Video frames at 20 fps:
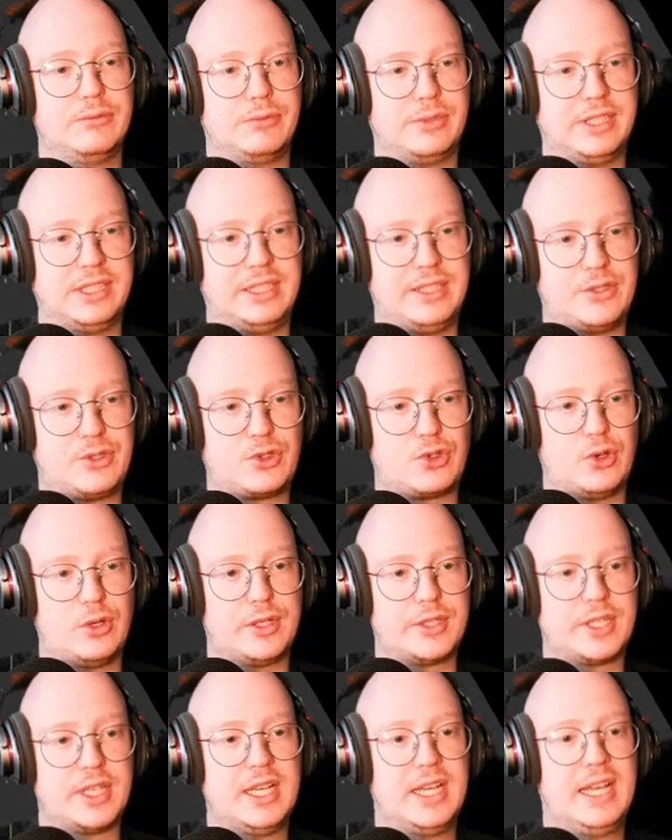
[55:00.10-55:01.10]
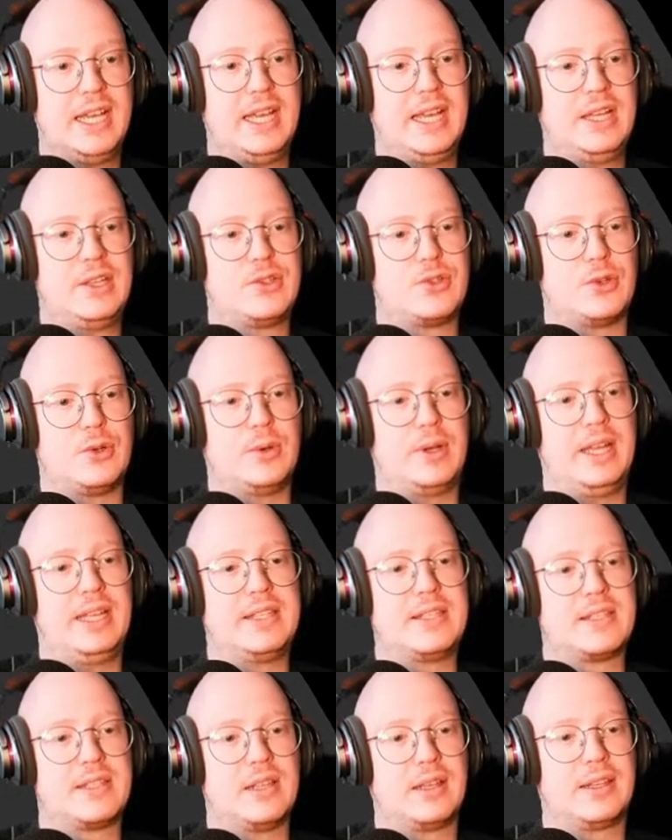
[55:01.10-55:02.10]
really solid. So
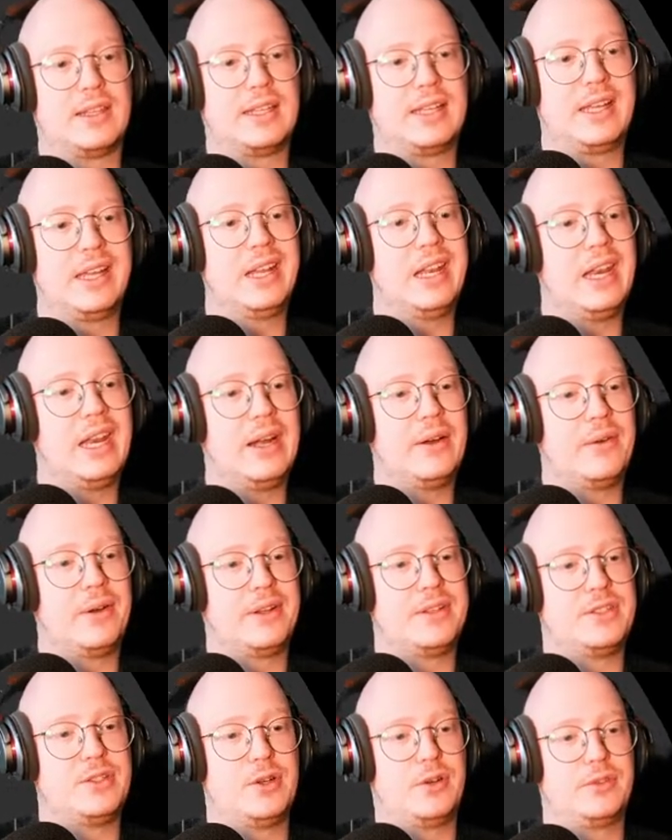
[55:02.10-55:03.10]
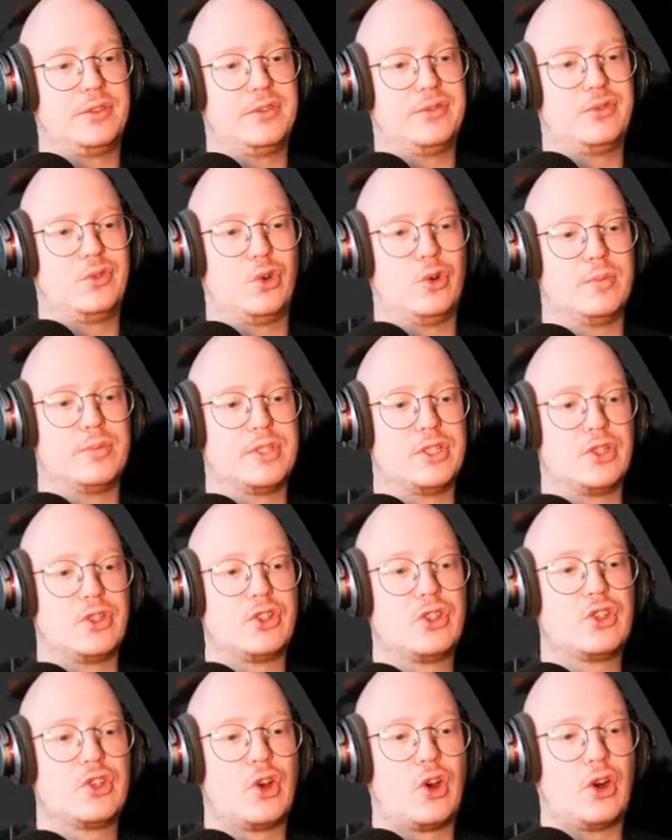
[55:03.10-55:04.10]
it's like the clarity of the forms, the
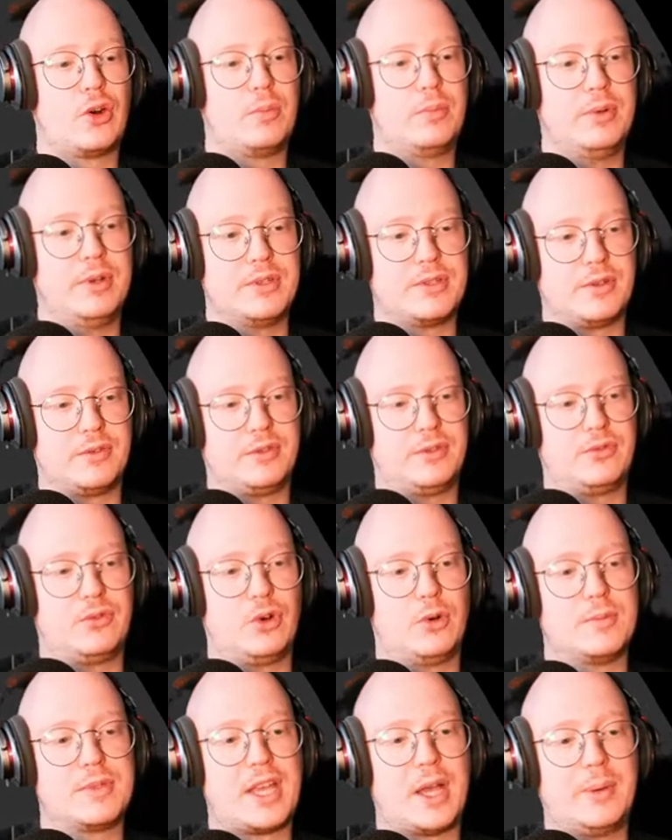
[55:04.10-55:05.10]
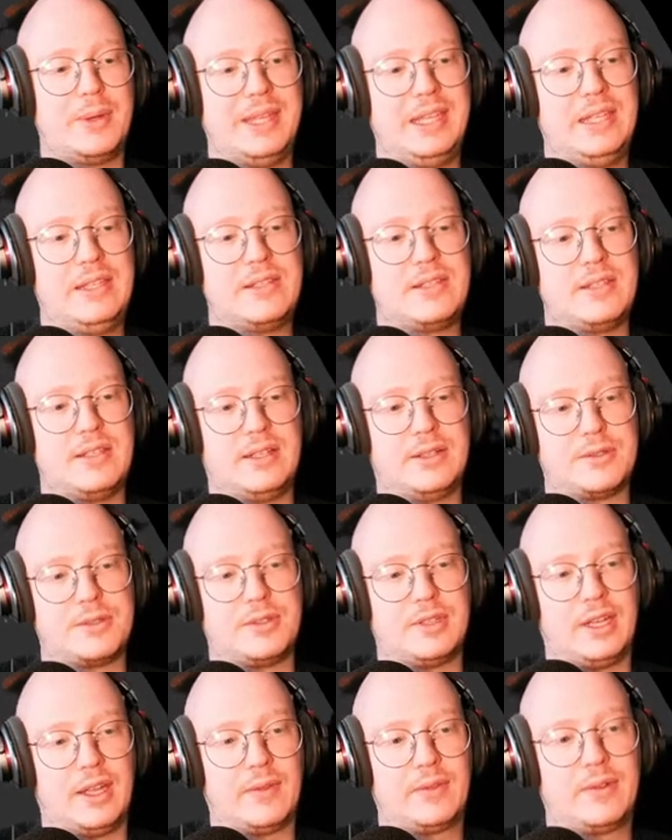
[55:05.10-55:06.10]
sharpness of the forms, how easy it is
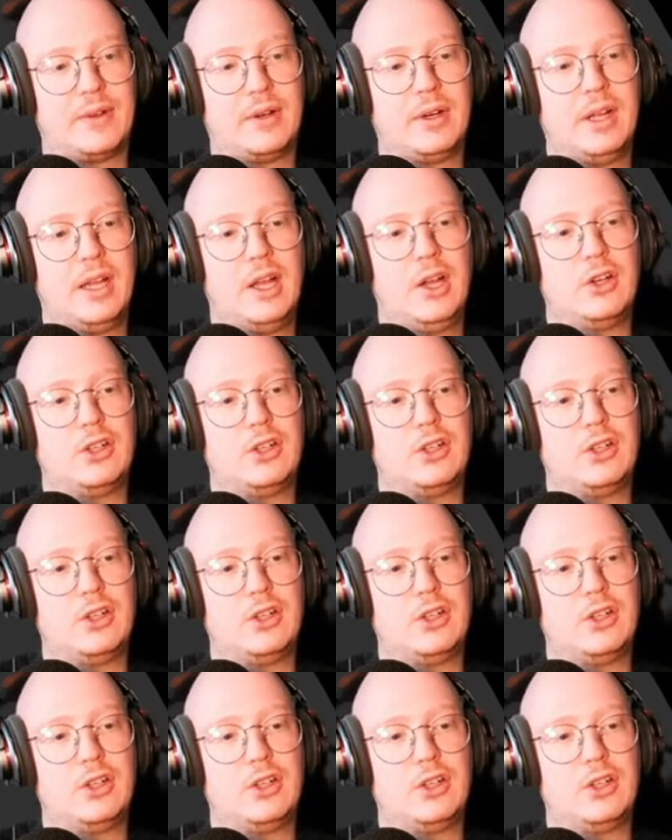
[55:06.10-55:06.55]
to get there.